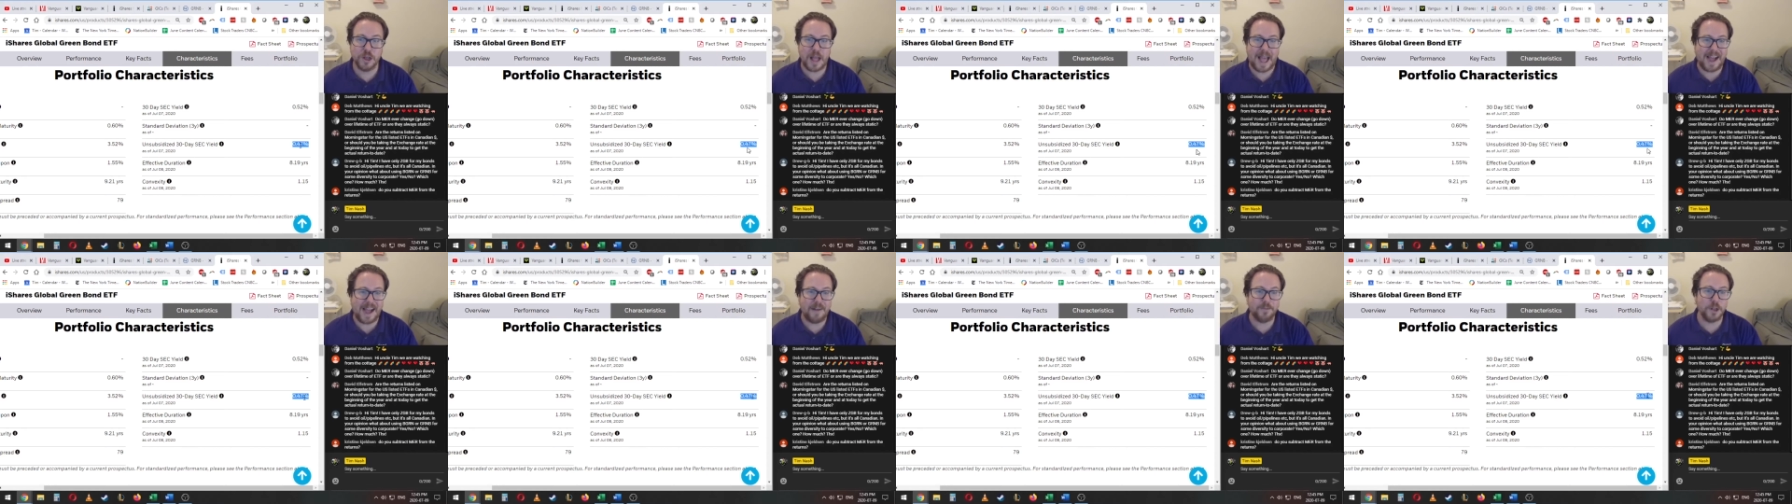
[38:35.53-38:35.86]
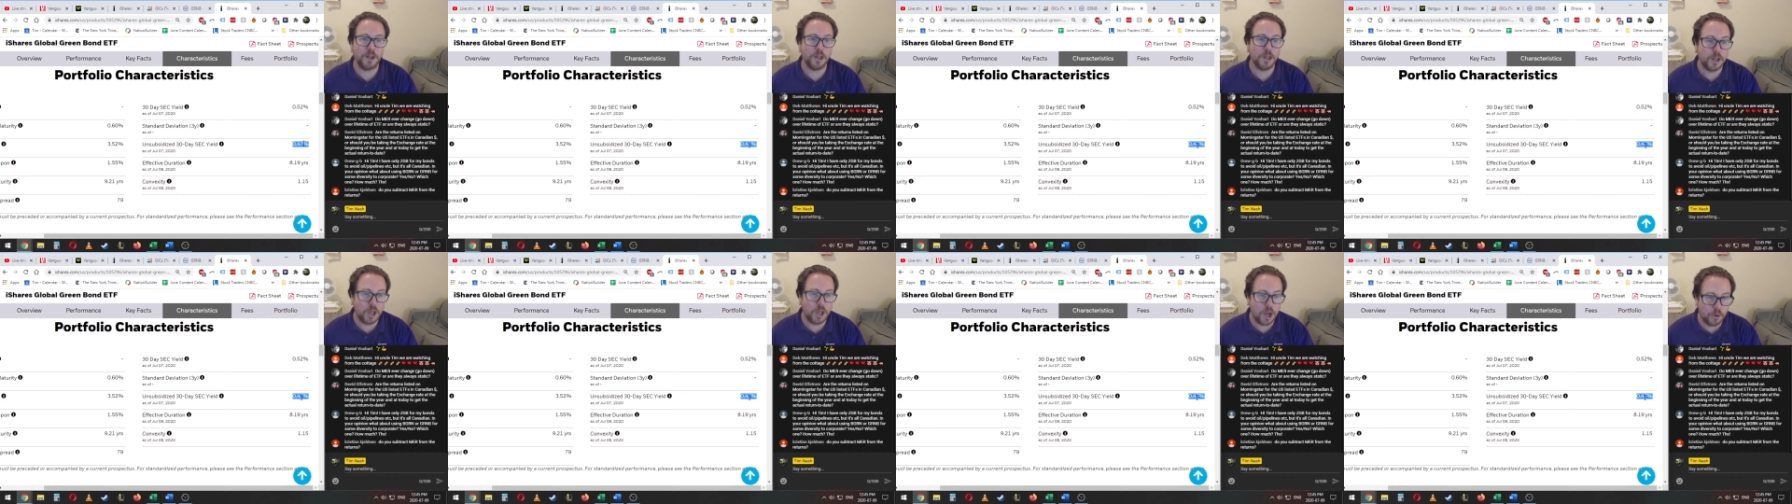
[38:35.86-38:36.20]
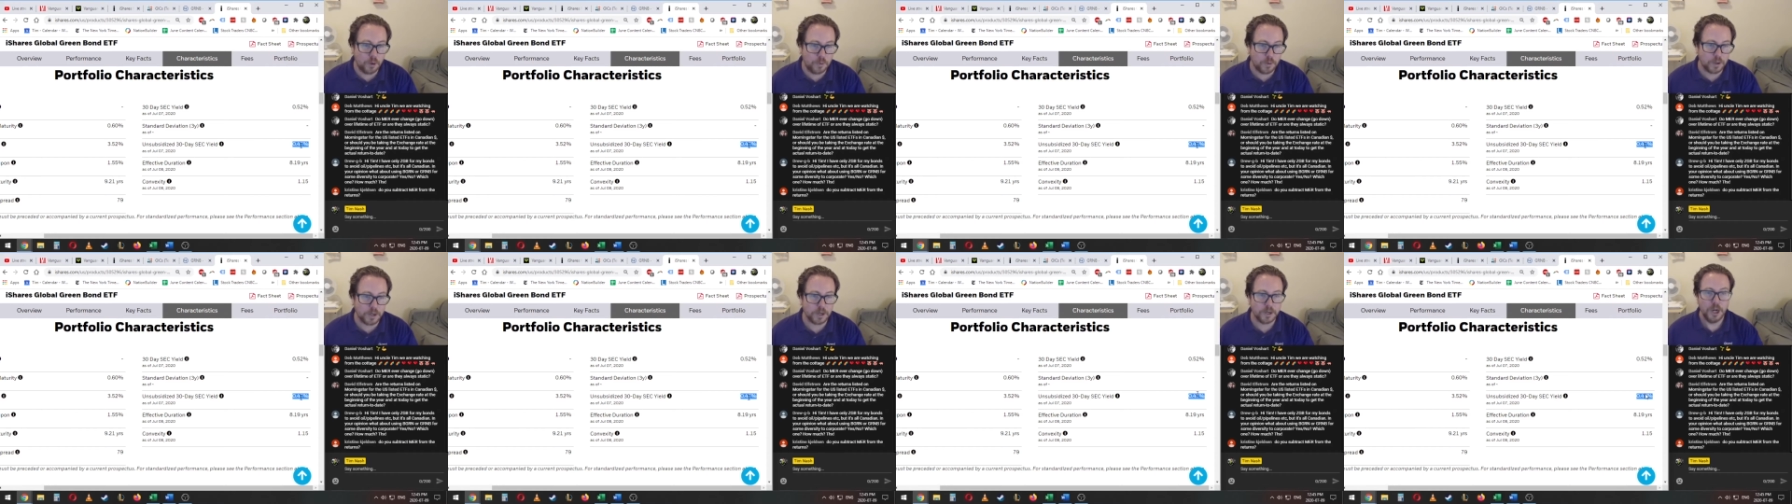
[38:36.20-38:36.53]
have a
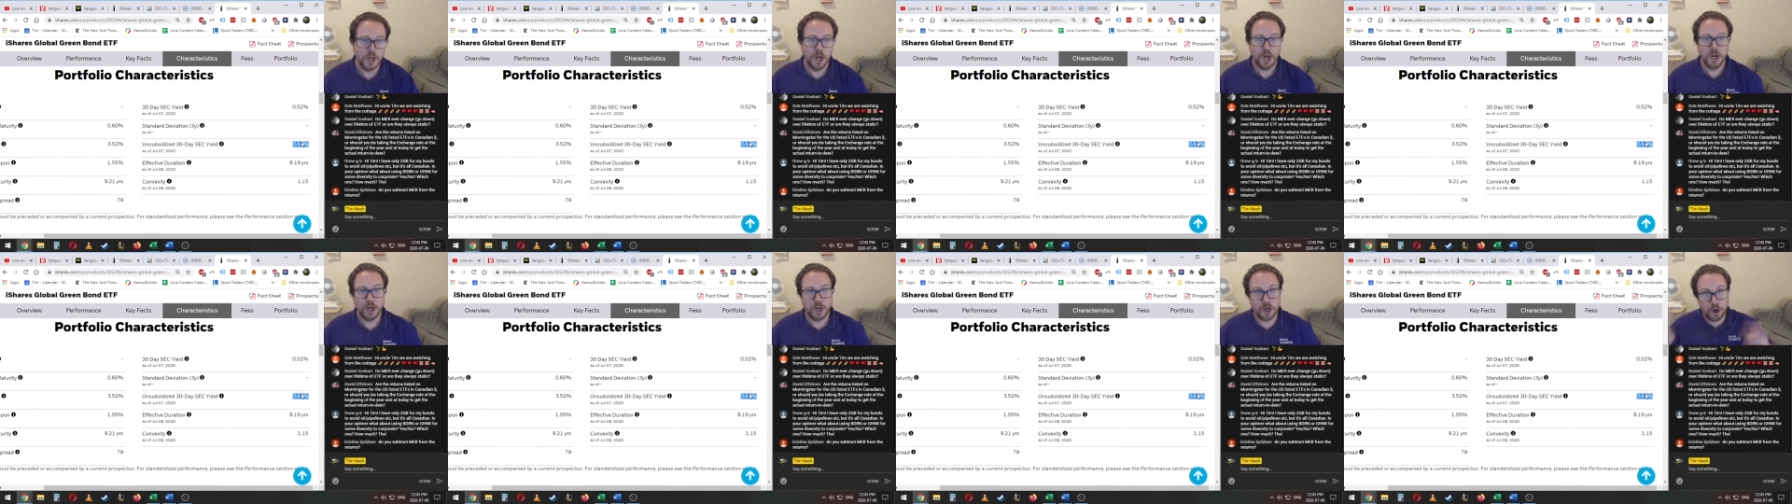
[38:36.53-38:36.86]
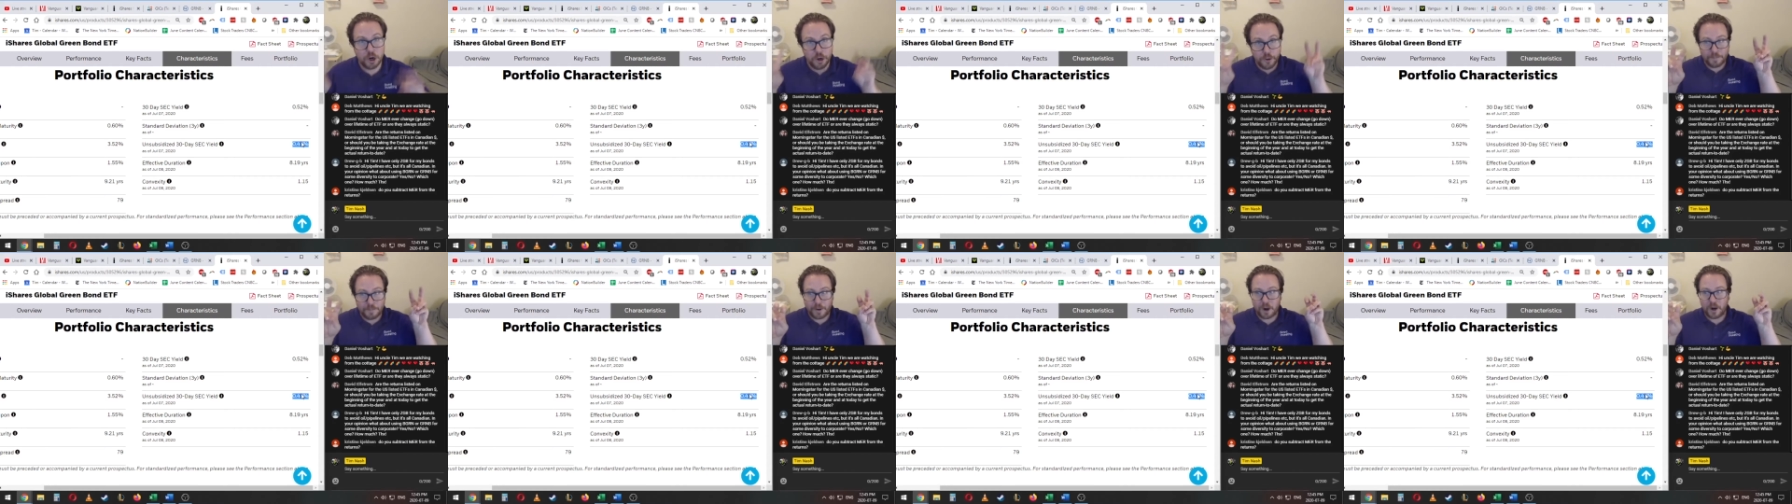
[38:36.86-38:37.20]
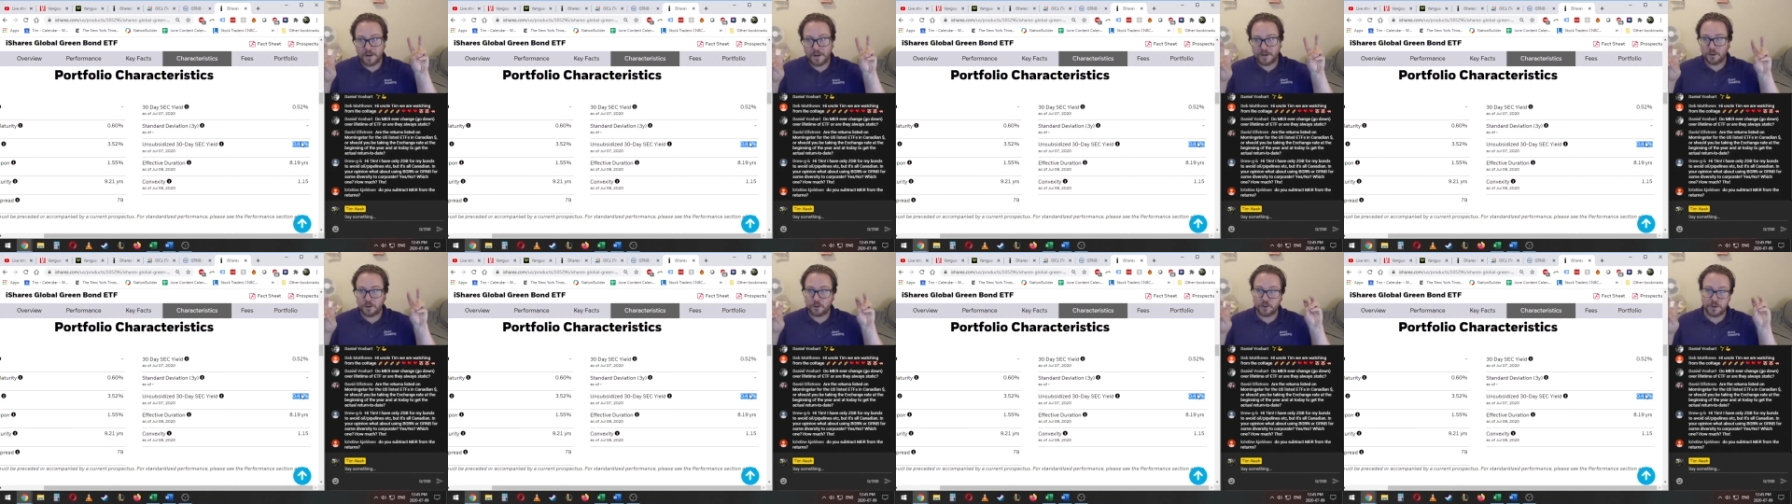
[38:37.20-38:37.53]
lower
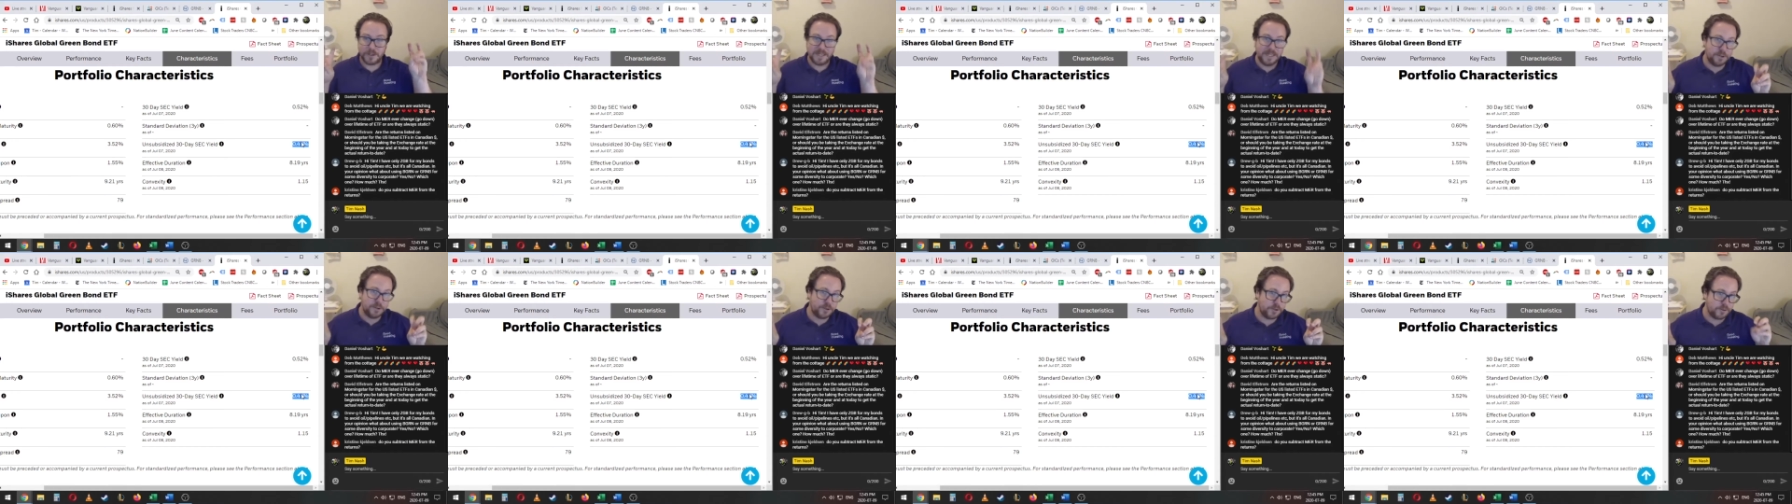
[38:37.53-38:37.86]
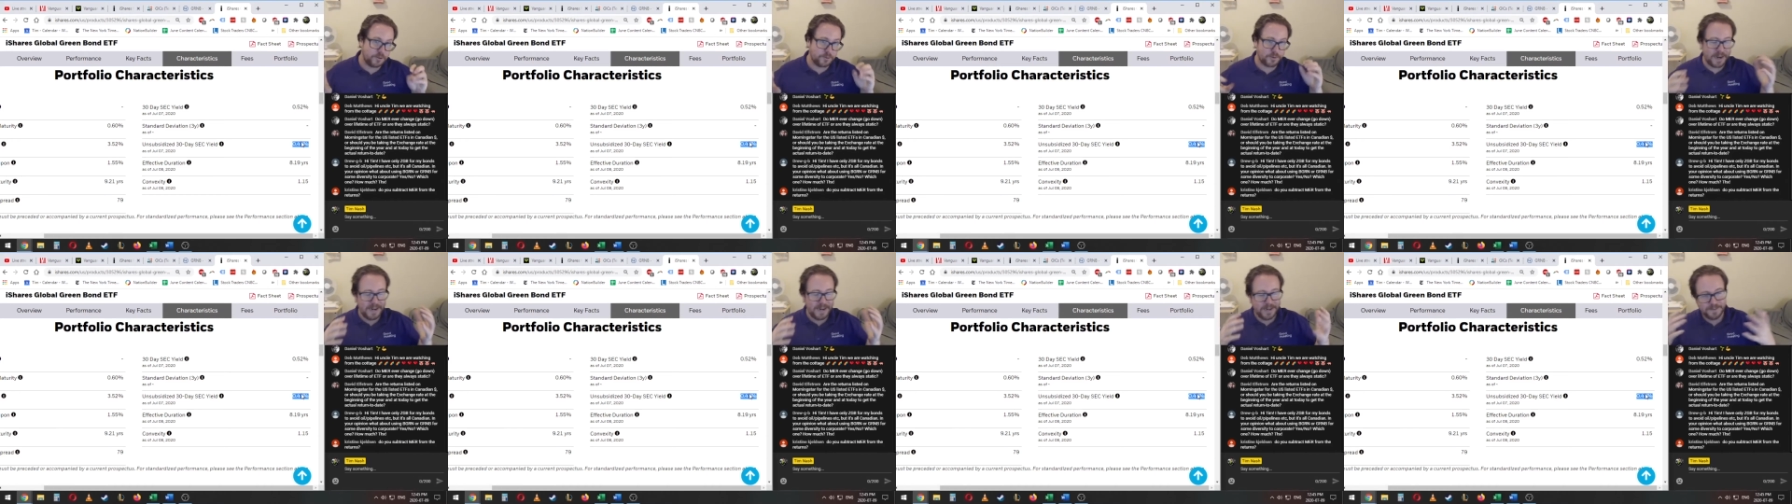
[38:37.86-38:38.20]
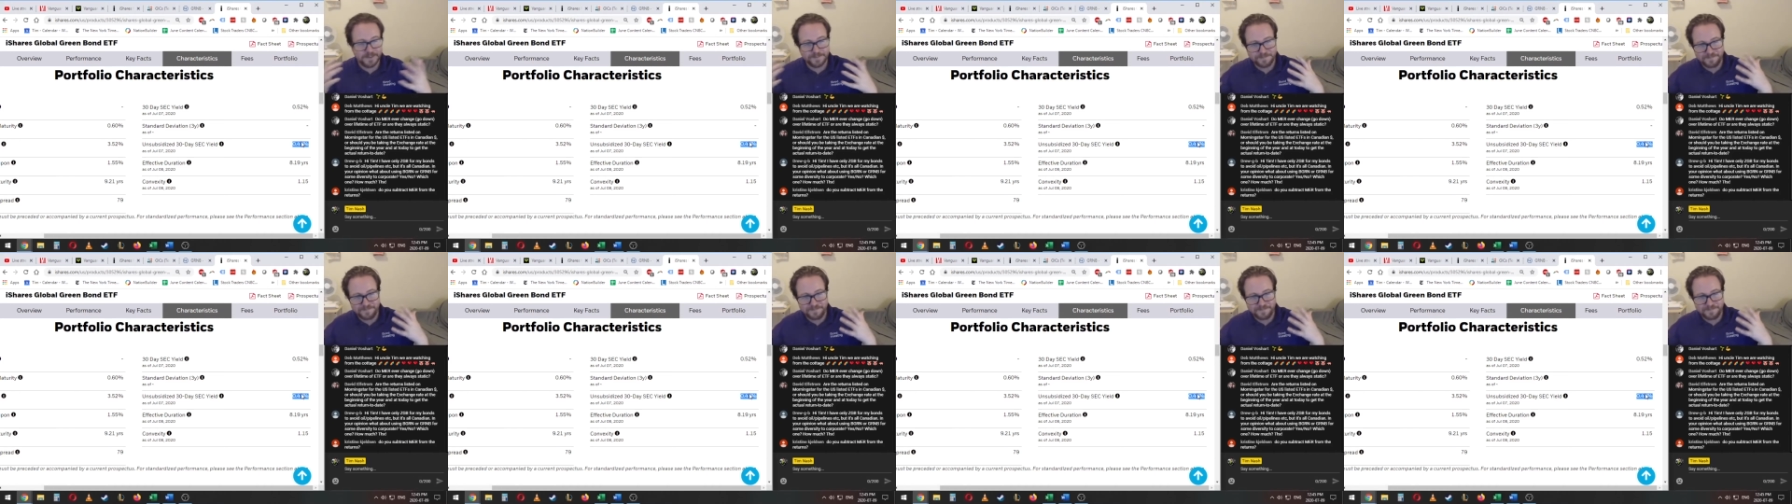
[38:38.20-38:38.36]
coupon or interest rate.